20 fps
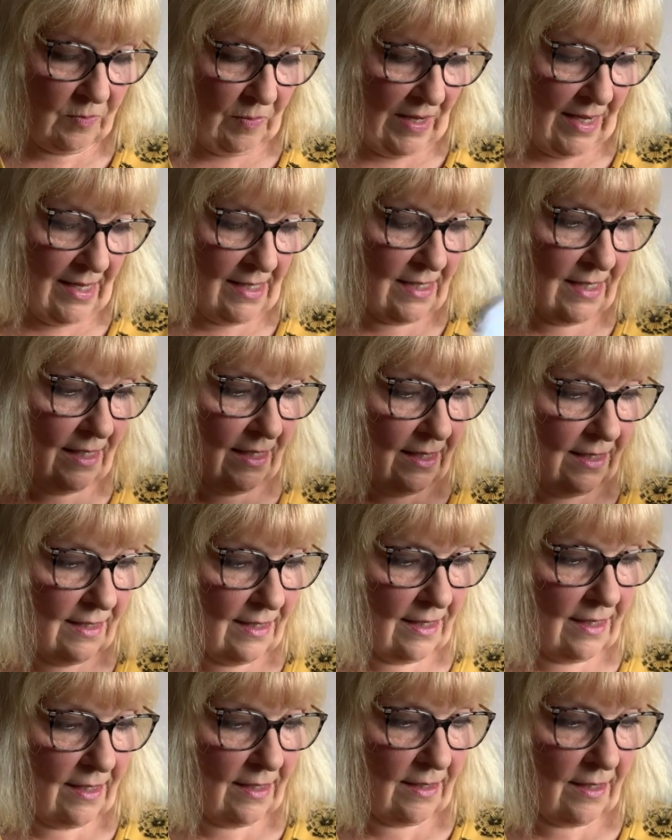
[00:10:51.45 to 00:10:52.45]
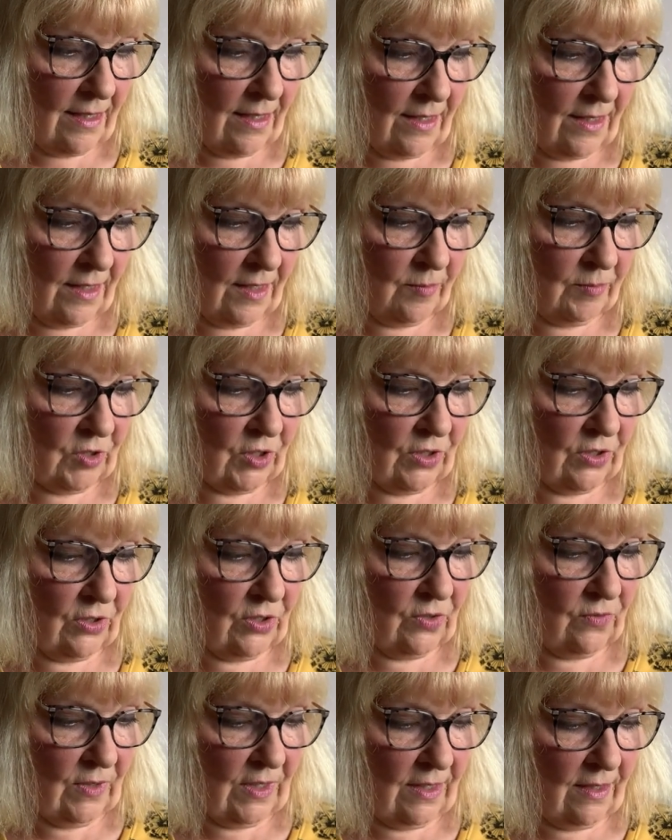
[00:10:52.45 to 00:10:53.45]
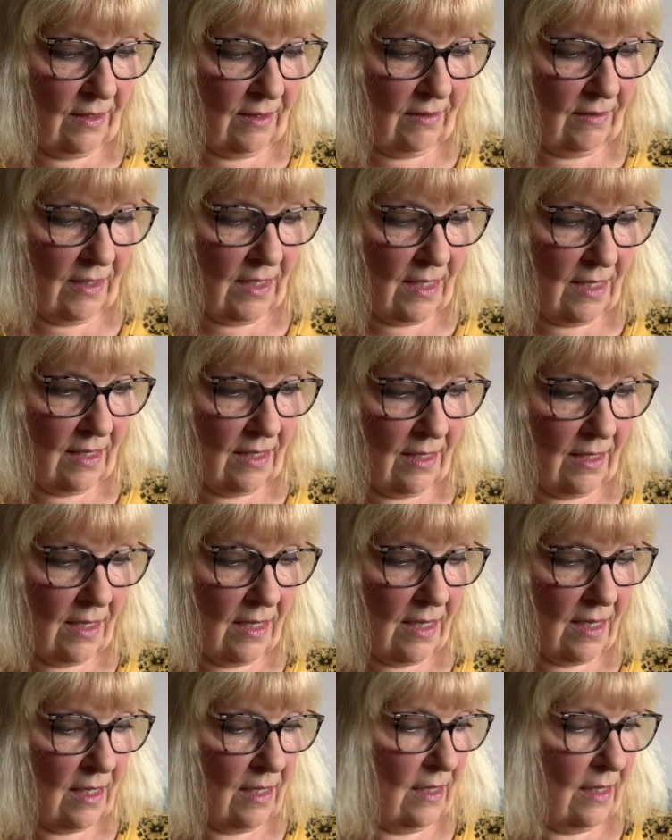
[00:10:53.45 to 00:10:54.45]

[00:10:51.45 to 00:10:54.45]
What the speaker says: pattern, and I am just doing the